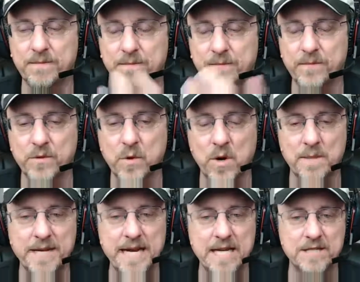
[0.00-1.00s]
Norm
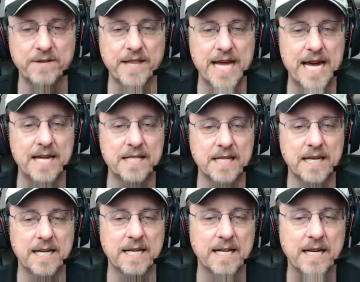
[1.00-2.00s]
had asked for that,
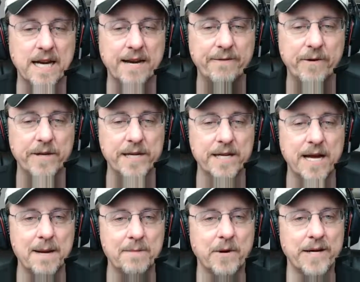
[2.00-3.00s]
and I'm
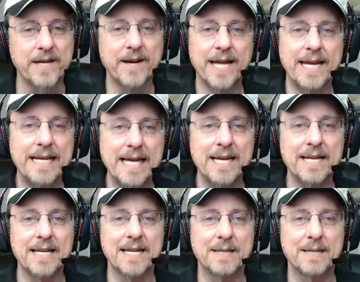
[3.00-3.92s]
really glad he did,